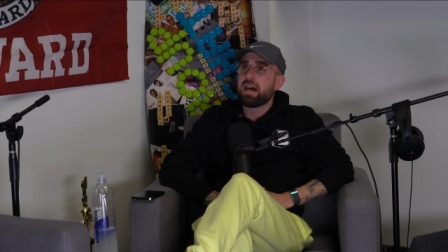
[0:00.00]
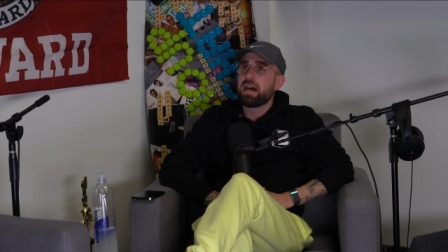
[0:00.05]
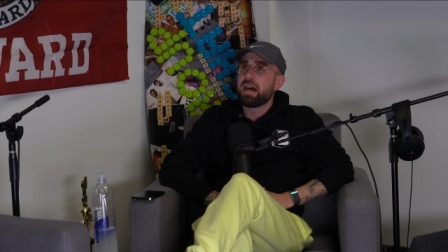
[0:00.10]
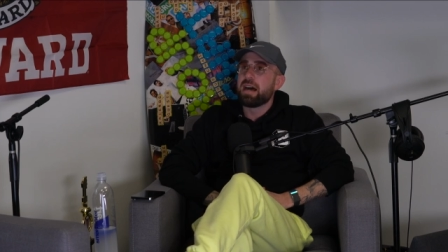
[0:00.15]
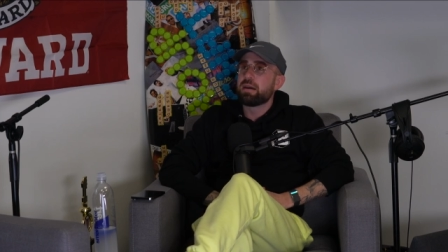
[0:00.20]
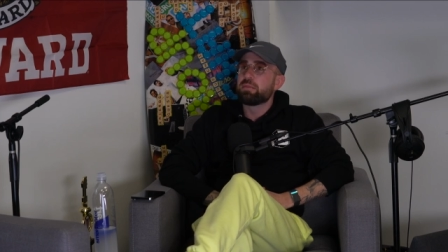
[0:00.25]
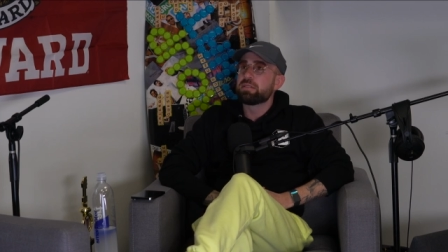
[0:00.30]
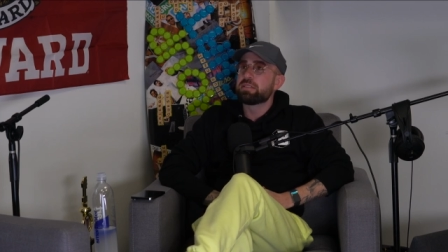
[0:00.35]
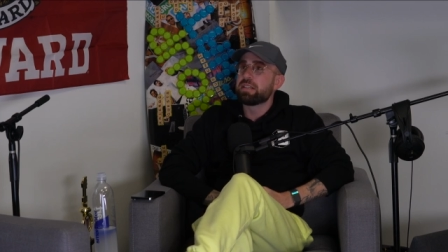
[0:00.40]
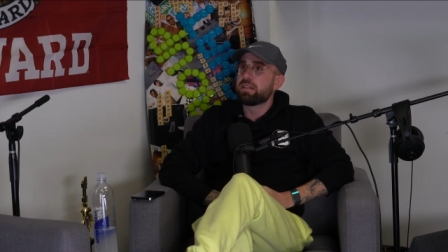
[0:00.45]
I
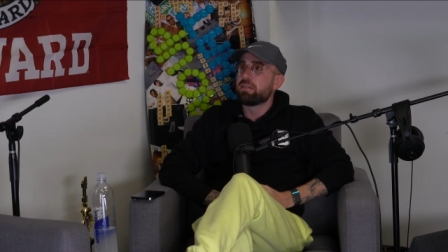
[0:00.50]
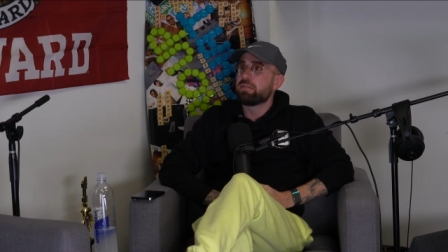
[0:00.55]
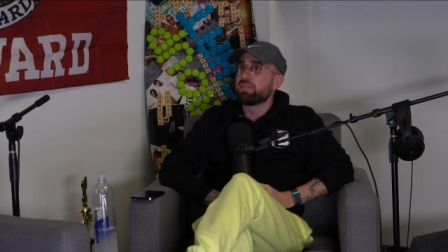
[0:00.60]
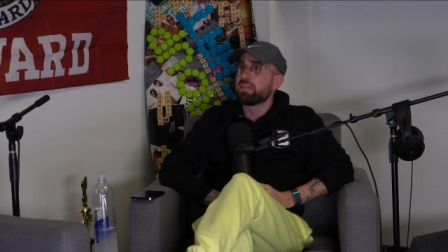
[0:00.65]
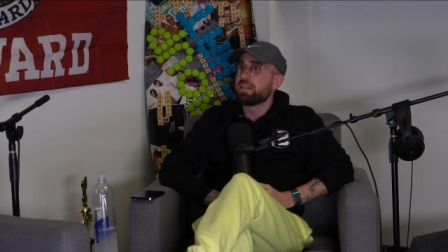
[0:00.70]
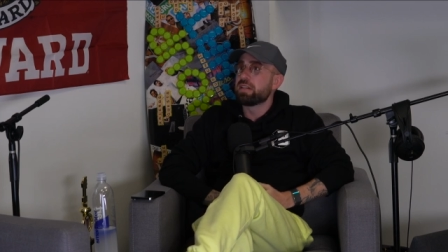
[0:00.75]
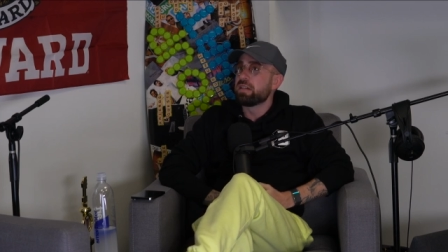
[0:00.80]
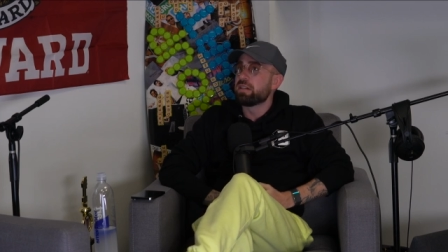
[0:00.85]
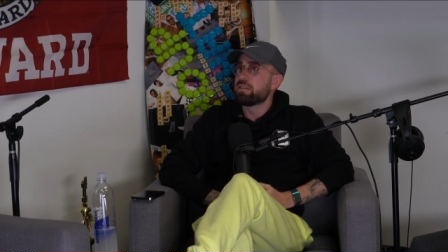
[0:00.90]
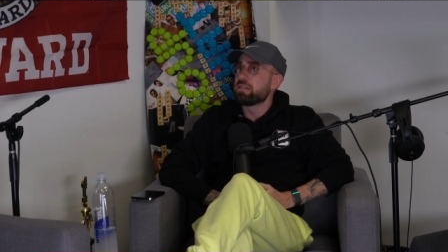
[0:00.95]
would say over the
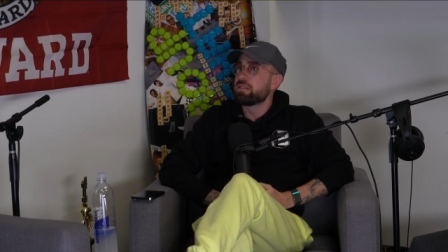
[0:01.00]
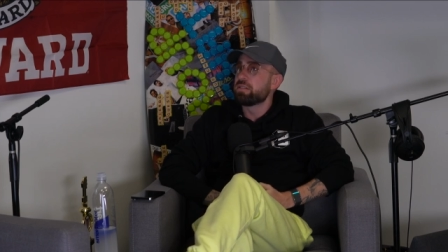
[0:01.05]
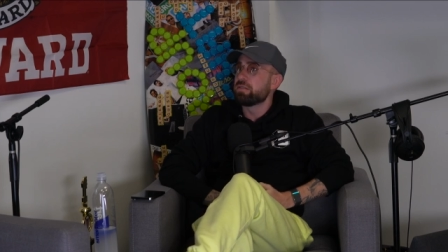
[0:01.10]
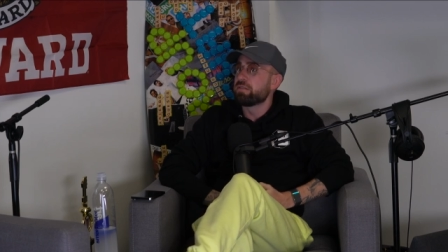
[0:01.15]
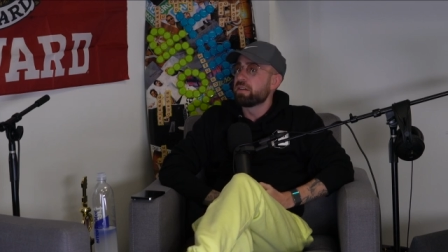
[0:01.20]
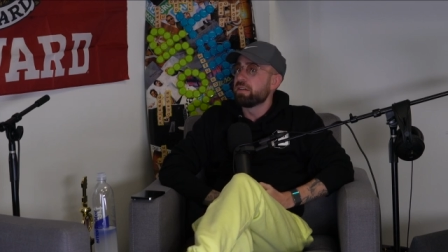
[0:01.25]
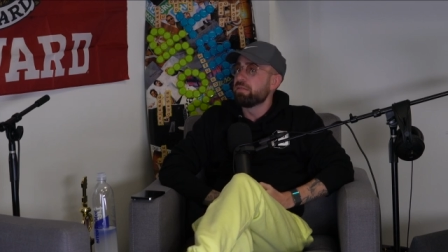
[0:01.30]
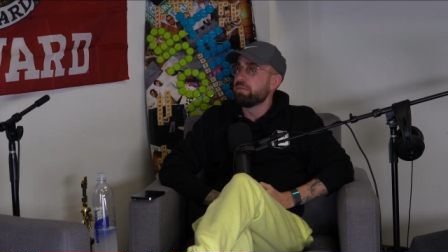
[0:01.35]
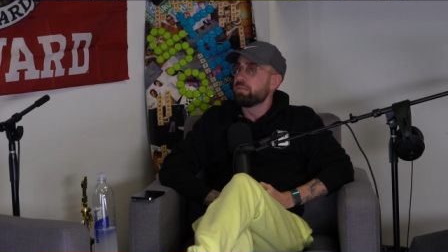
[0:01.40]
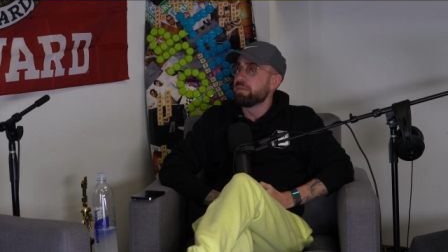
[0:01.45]
years, you've
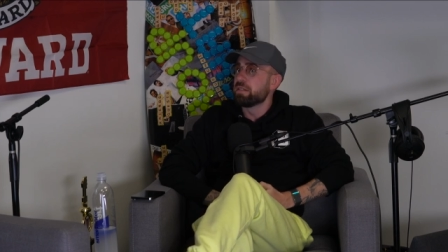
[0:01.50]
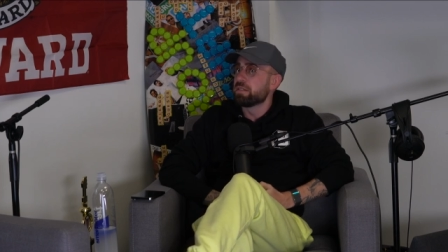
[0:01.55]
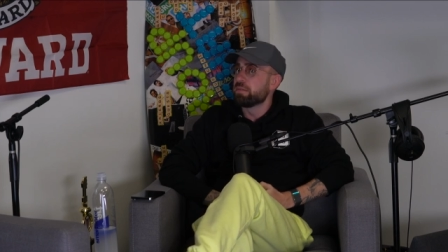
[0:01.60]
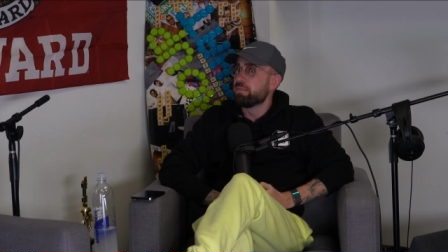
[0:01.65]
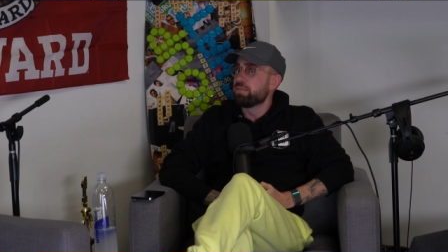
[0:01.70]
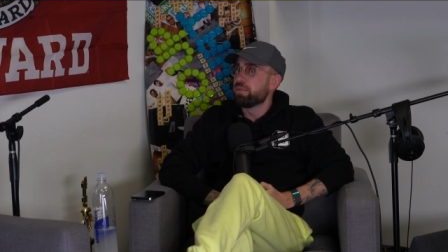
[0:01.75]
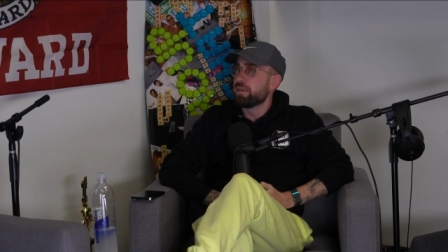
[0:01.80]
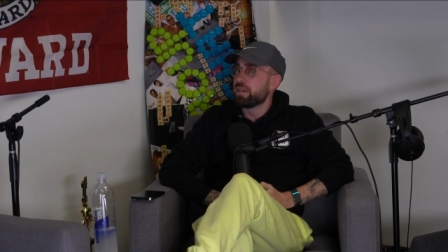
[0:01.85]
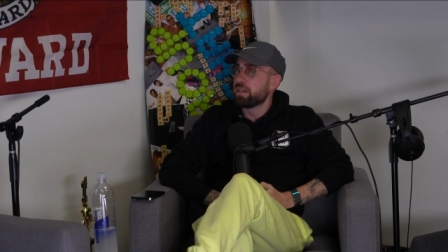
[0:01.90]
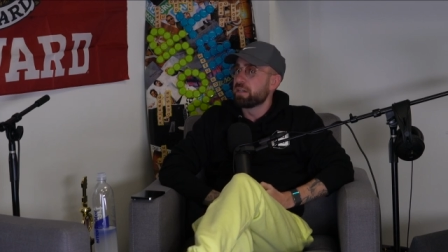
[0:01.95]
given me some
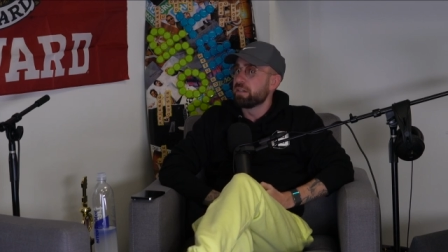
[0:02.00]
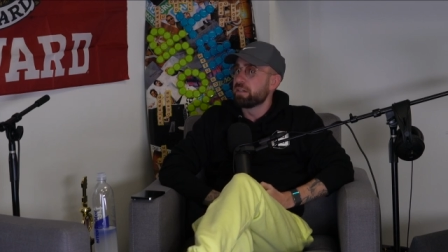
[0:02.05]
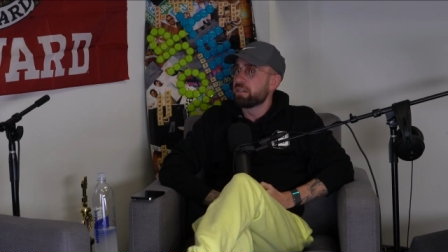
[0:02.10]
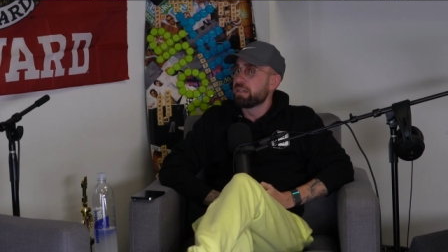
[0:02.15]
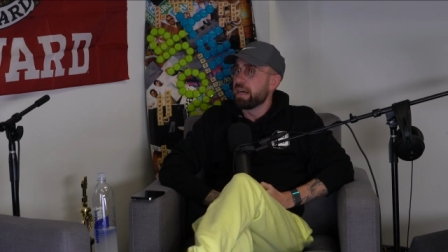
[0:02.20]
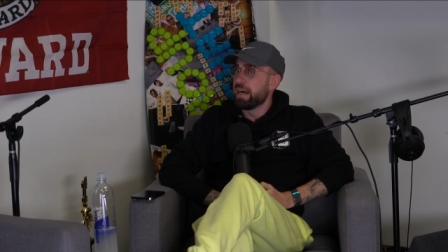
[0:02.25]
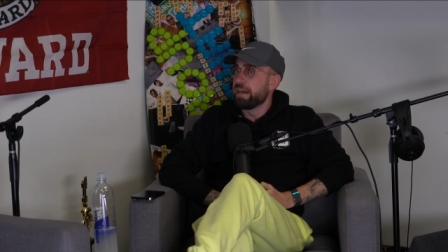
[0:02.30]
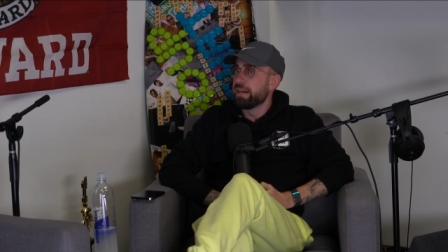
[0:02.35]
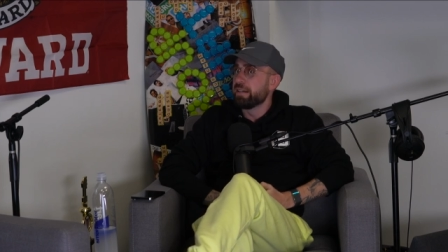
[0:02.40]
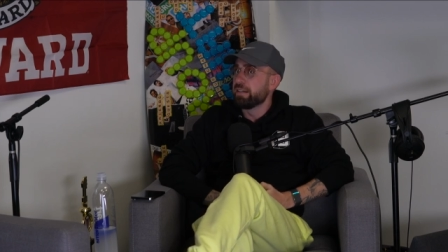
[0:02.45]
pretty good
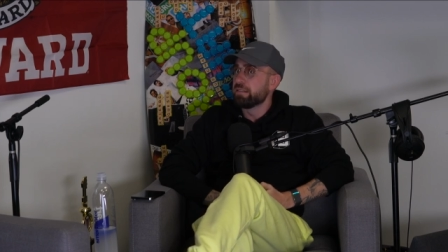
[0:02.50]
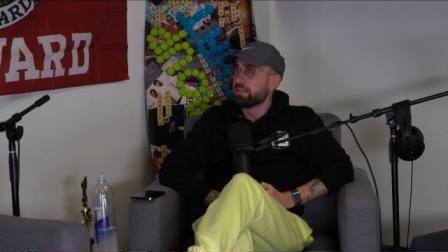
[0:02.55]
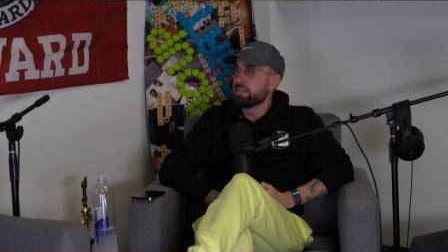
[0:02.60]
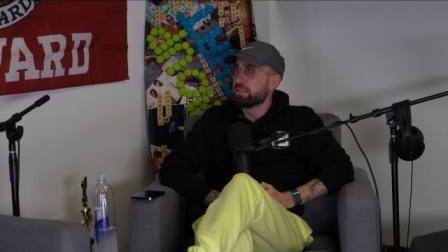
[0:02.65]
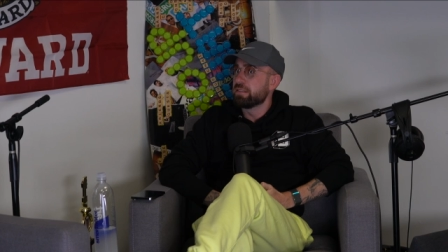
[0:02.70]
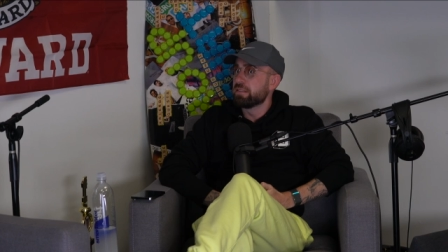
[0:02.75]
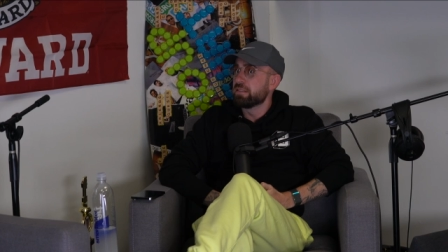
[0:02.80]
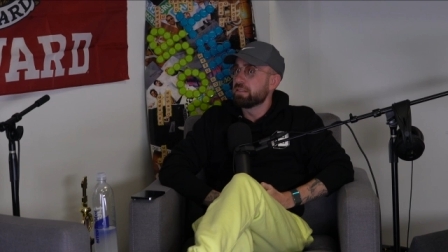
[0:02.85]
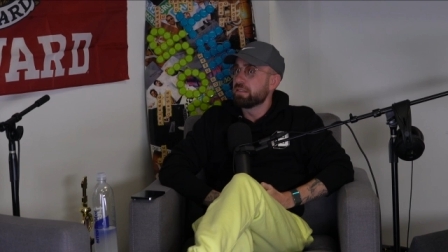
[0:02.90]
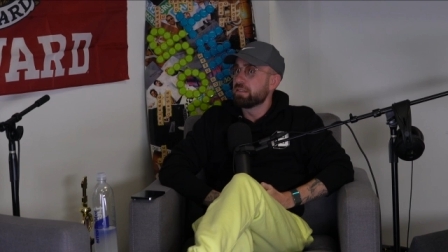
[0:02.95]

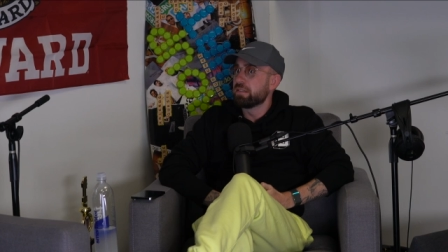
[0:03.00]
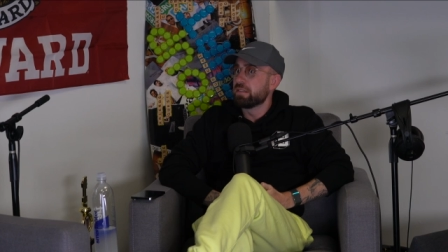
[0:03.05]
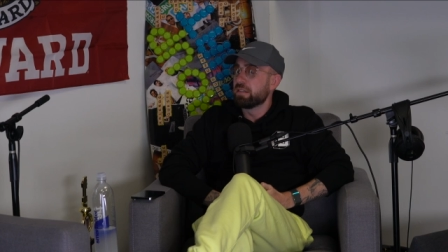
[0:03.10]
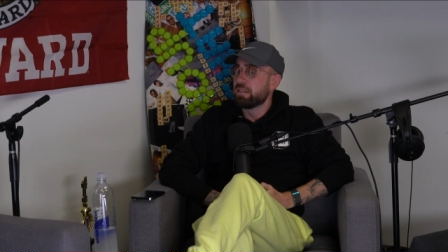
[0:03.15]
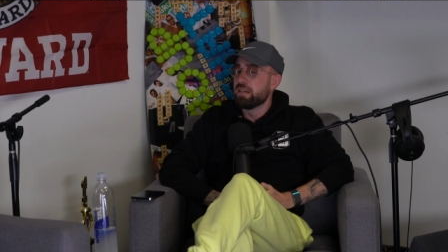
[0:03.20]
guidance. Yeah.